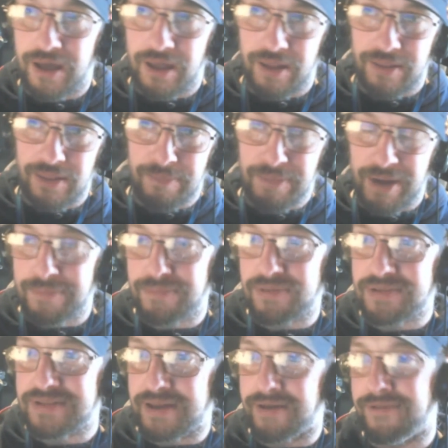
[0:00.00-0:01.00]
the paper
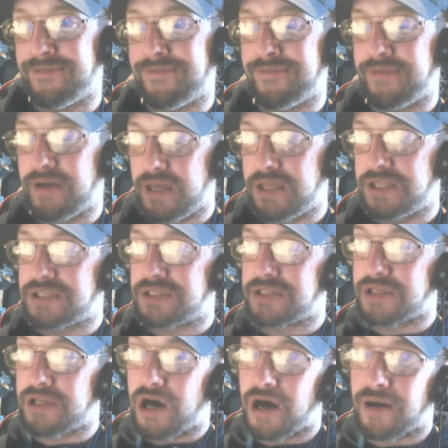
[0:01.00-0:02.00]
stuff. It's
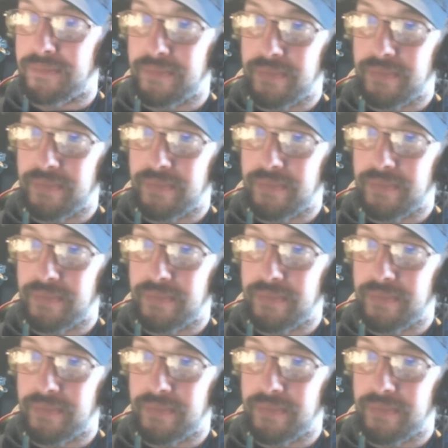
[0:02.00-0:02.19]
not.